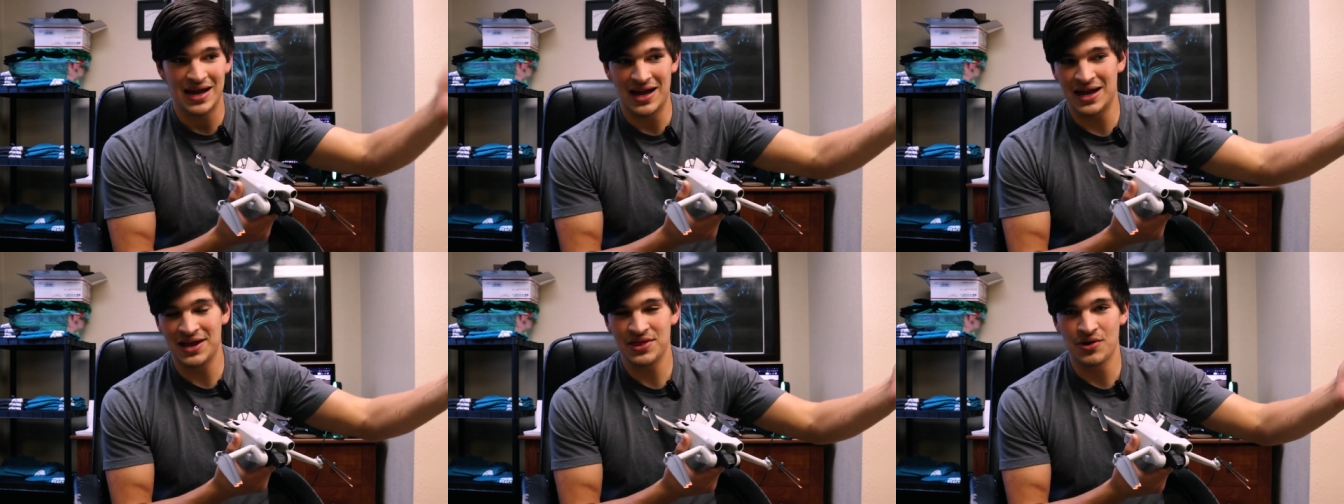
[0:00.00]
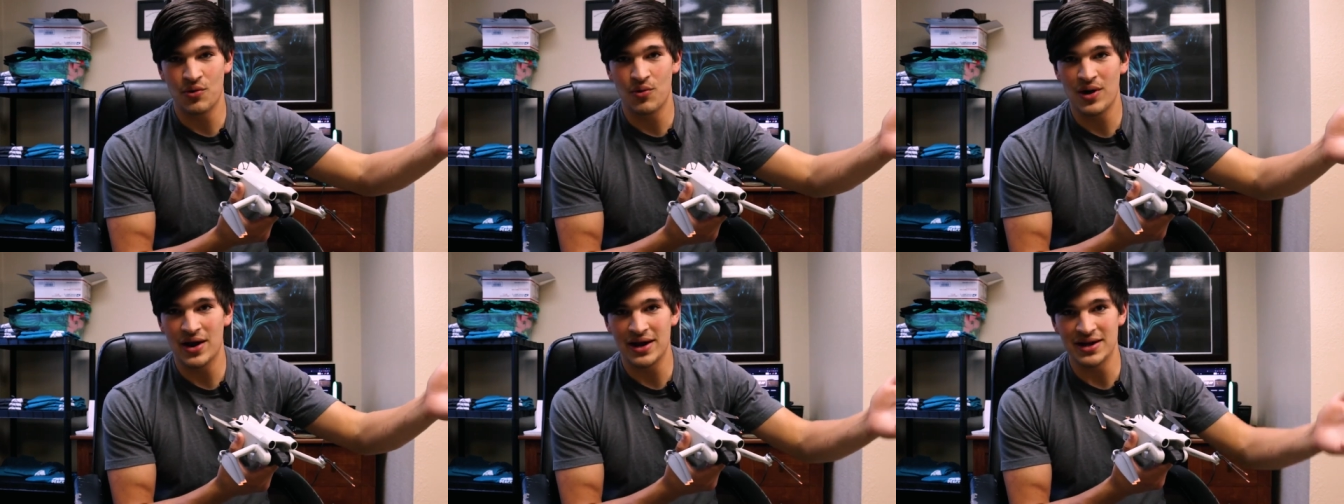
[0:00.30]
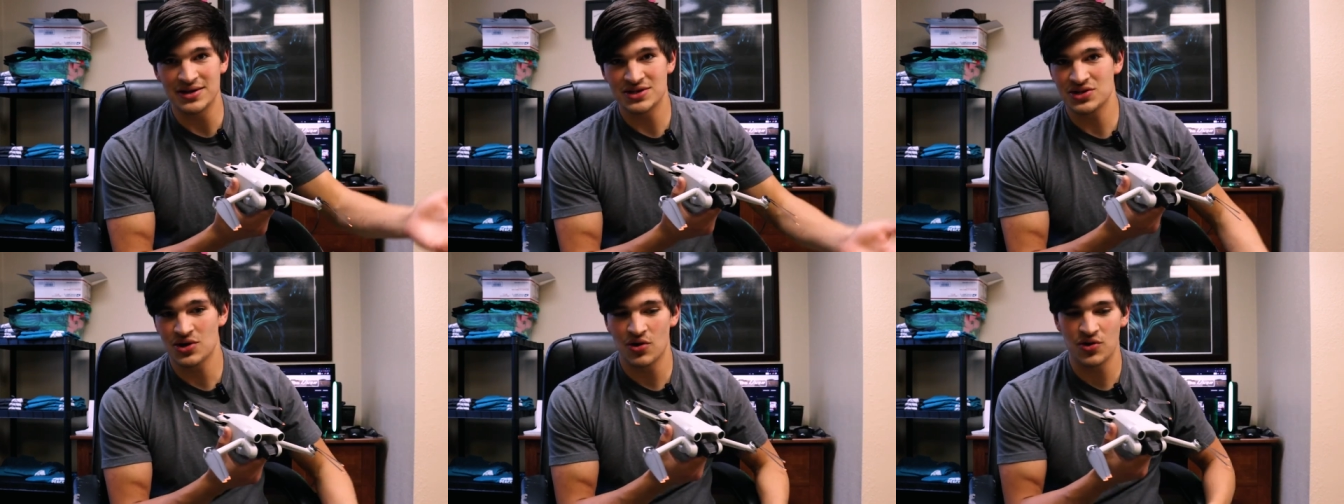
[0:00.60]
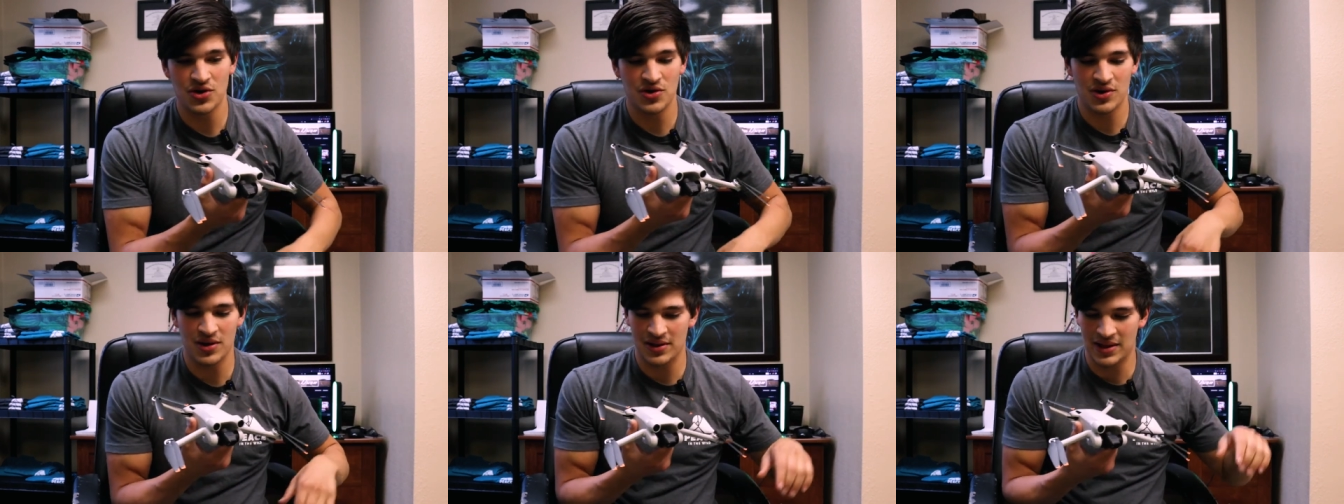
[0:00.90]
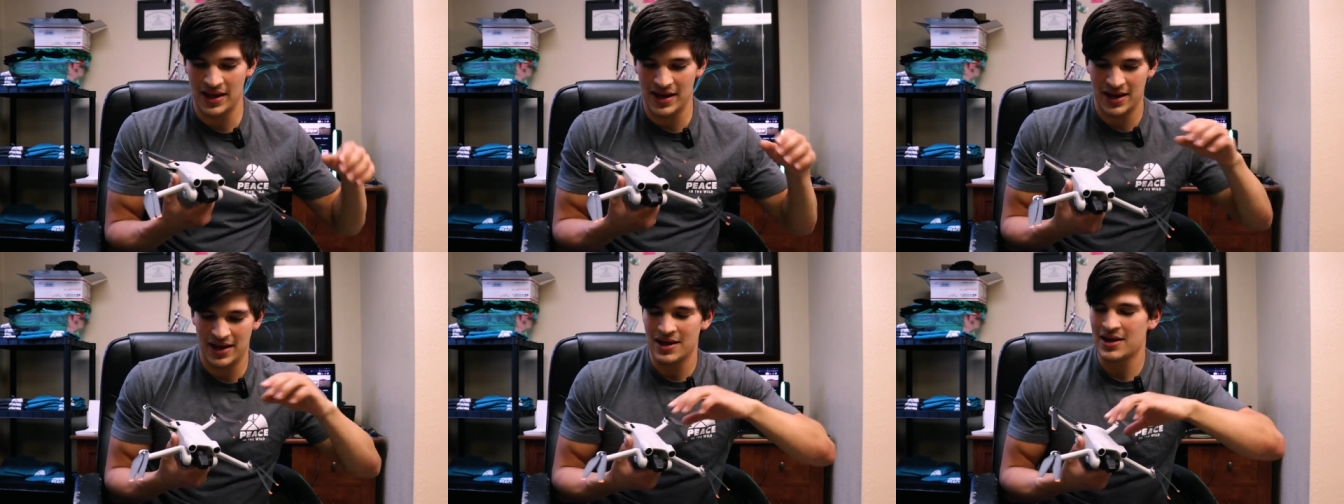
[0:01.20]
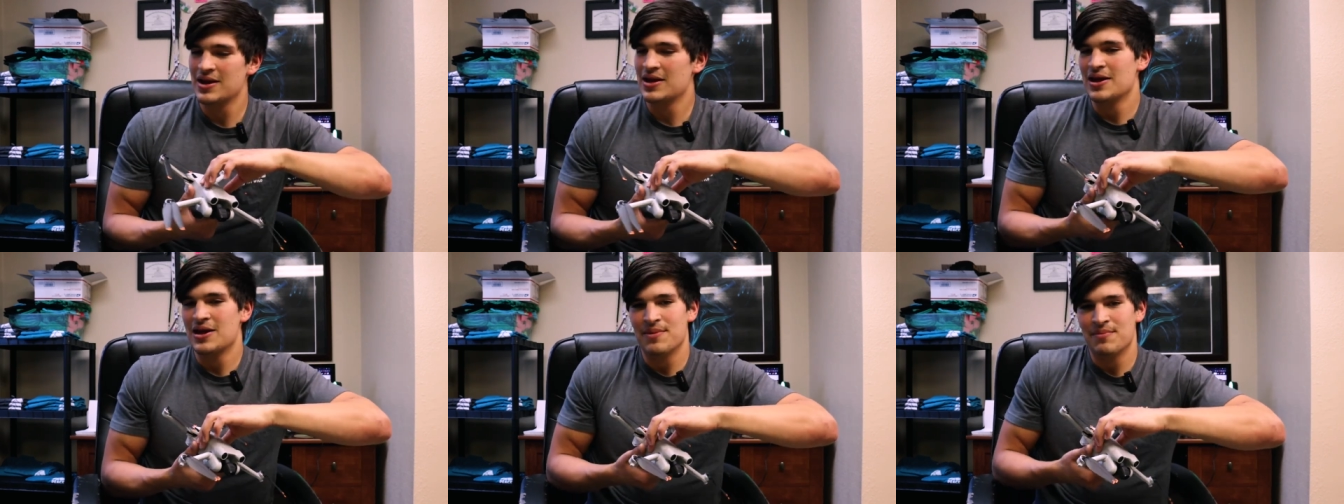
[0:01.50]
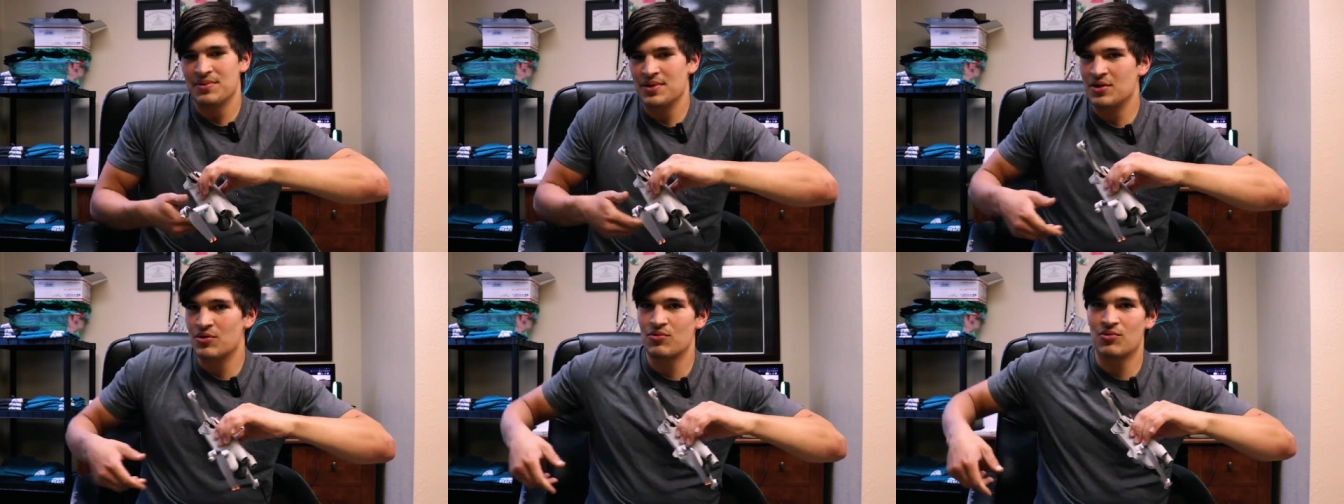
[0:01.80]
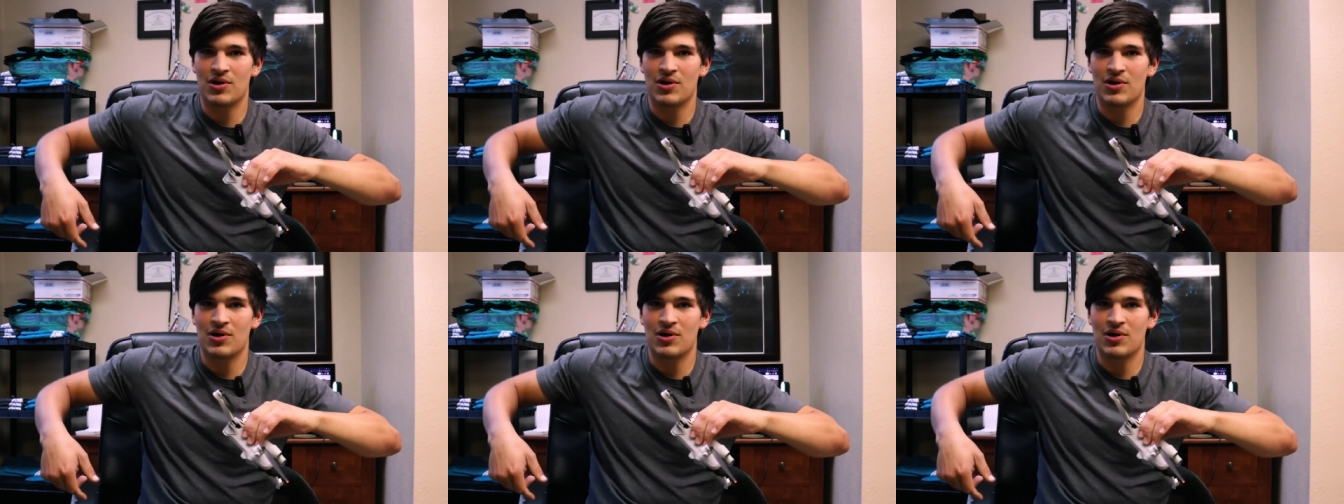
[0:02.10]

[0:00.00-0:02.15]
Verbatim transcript: in the way. So you can like be